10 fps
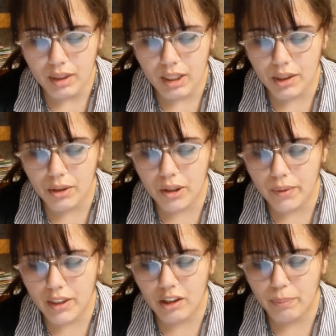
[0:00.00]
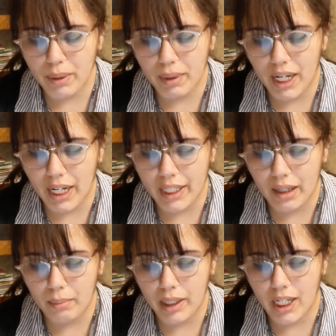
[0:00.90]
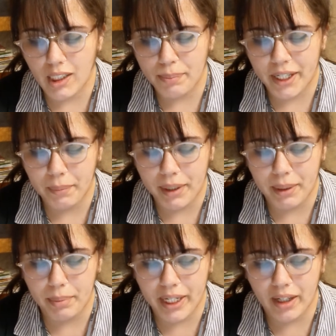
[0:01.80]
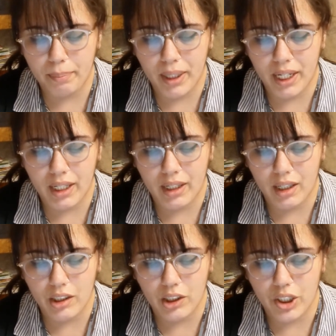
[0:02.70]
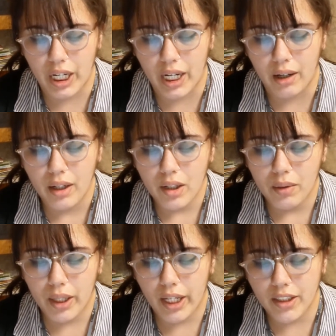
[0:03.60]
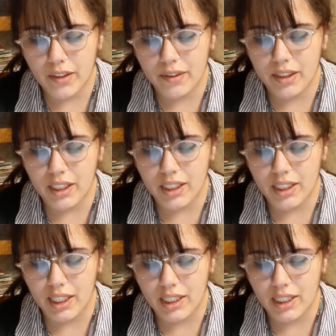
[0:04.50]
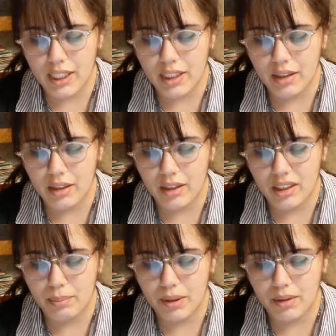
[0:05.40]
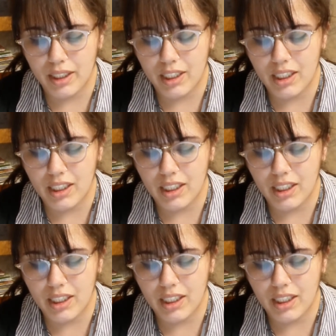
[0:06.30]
The door was open behind them, held back by a big pink conch shell with hints of sea sunsets in its